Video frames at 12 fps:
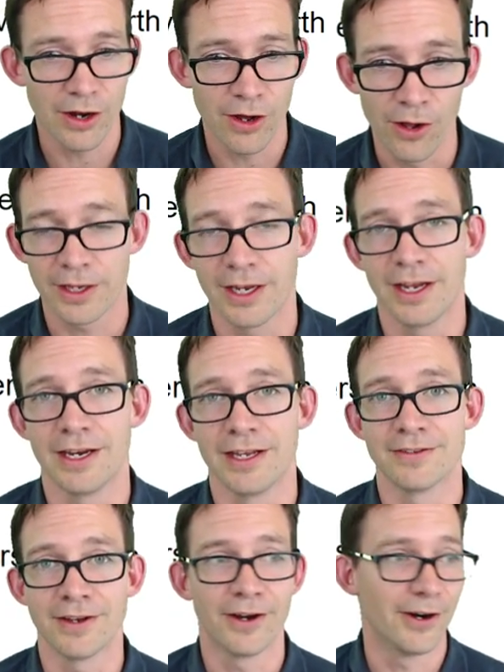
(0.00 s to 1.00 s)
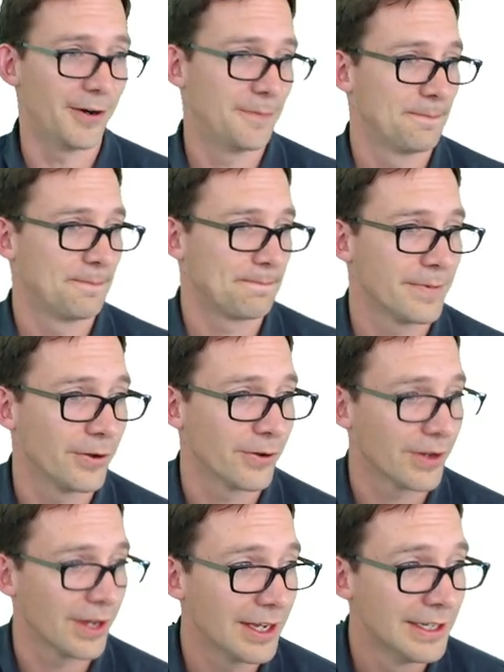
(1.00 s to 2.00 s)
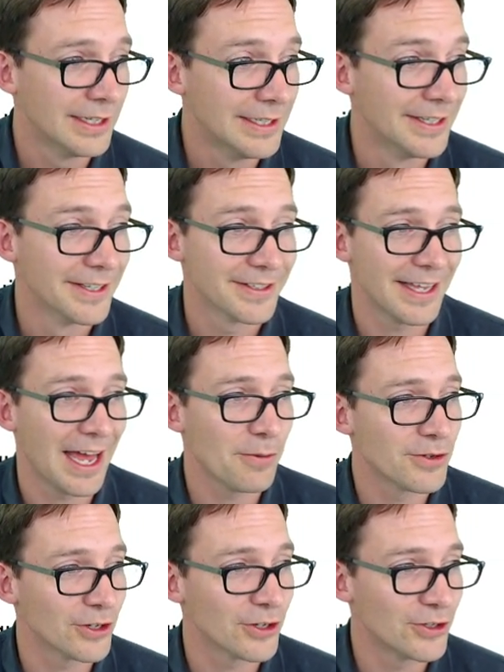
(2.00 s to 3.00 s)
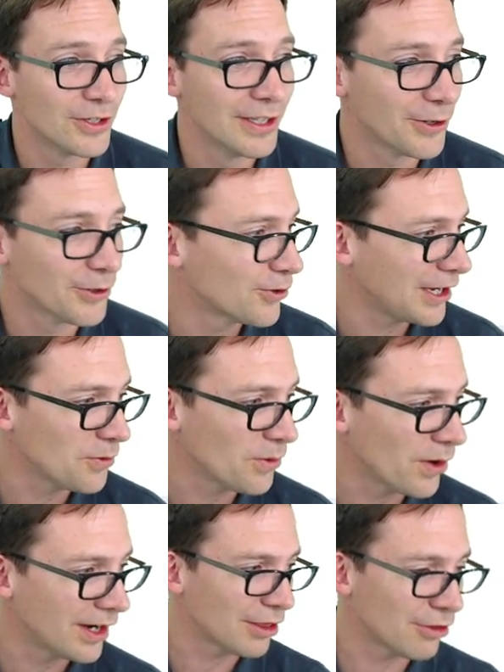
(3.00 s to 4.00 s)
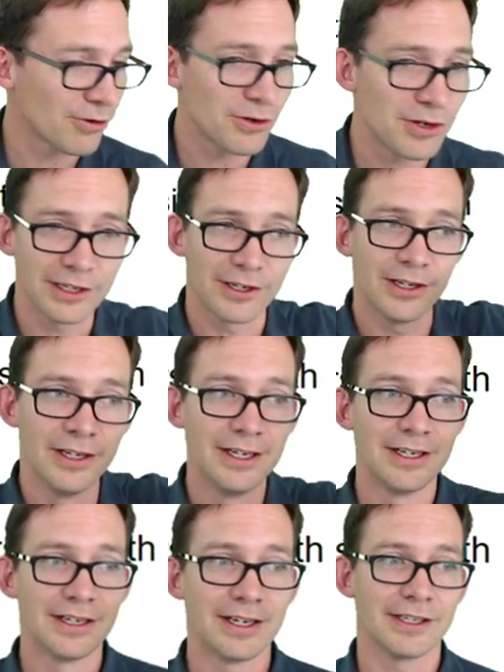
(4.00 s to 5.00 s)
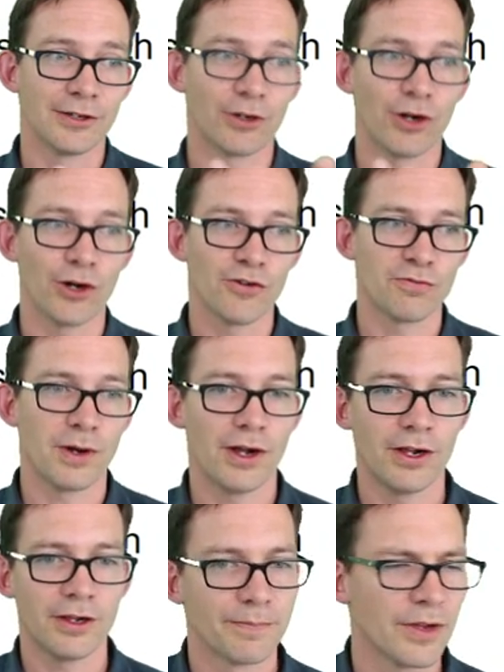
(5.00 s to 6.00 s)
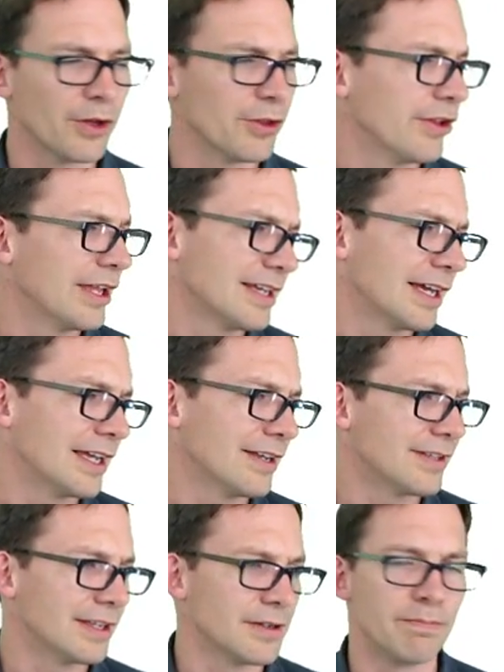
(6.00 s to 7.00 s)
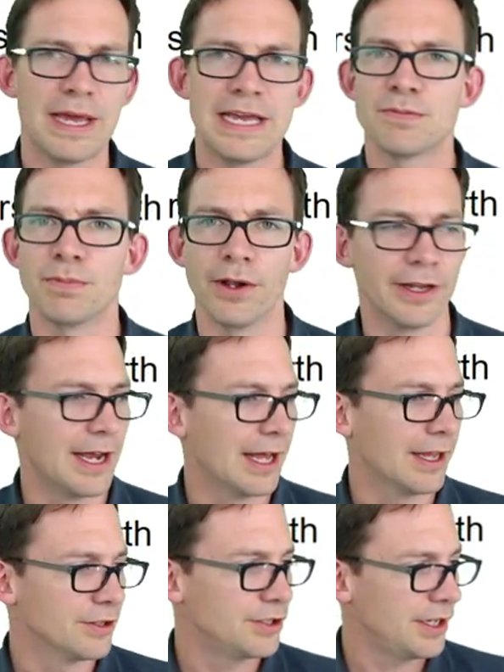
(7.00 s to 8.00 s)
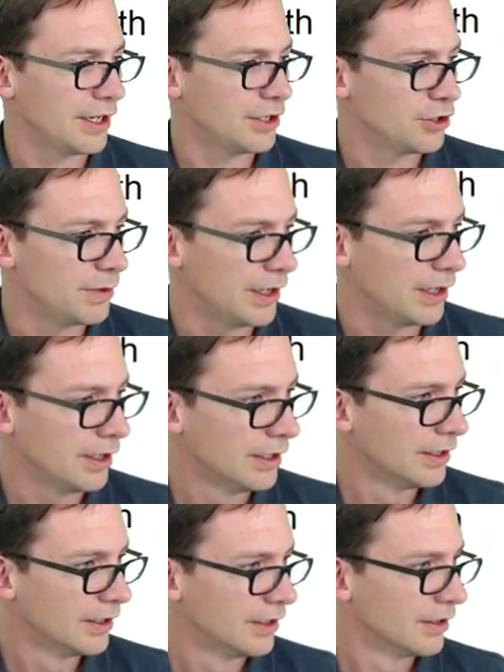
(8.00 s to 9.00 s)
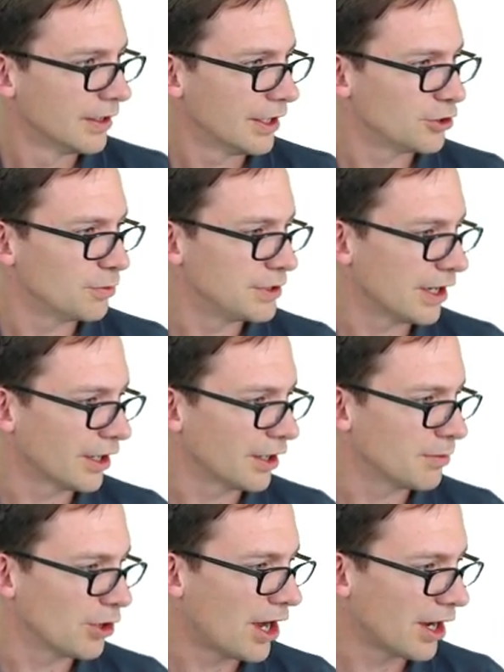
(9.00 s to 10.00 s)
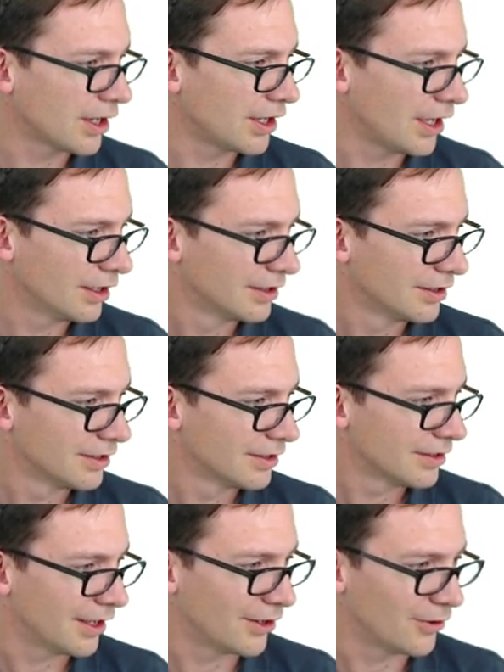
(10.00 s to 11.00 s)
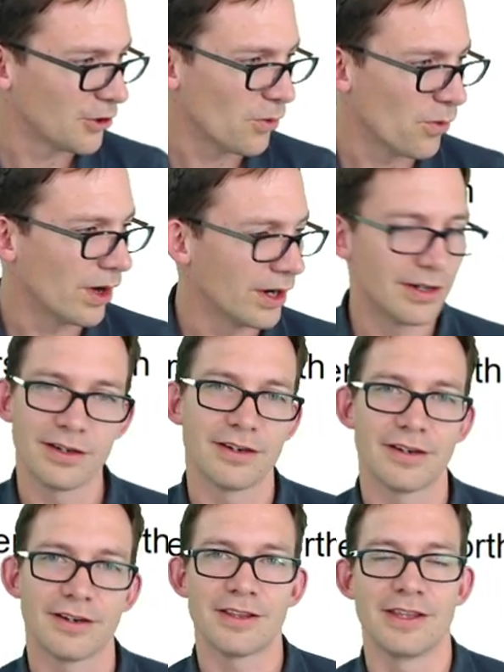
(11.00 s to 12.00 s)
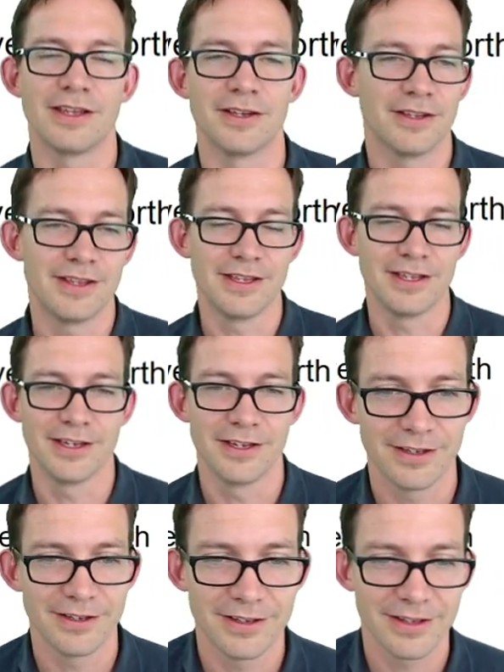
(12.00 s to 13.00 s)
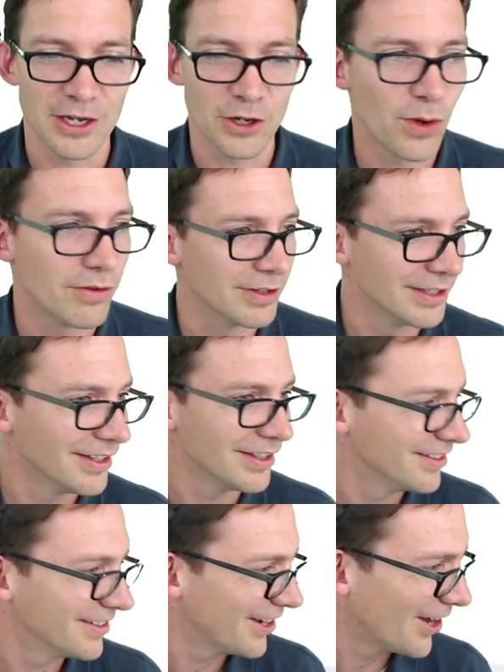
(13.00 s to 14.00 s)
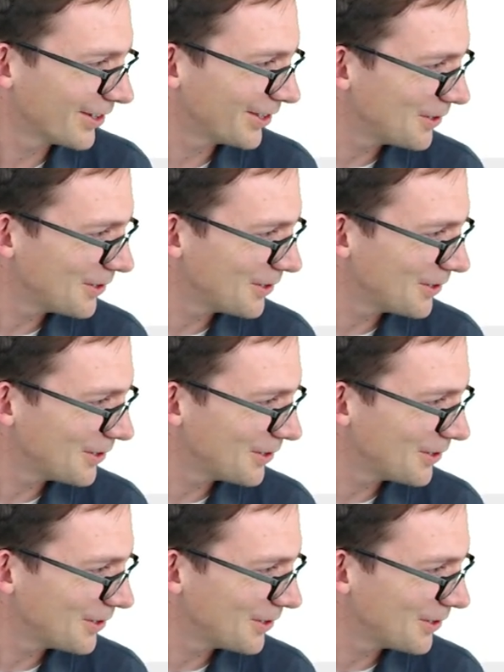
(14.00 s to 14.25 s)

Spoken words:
Canadians are. Okay? So that was a little tricky one. I threw you a little curveball, although that's a baseball analogy. I should be talking about hockey. I don't know what the equivalent is in hockey.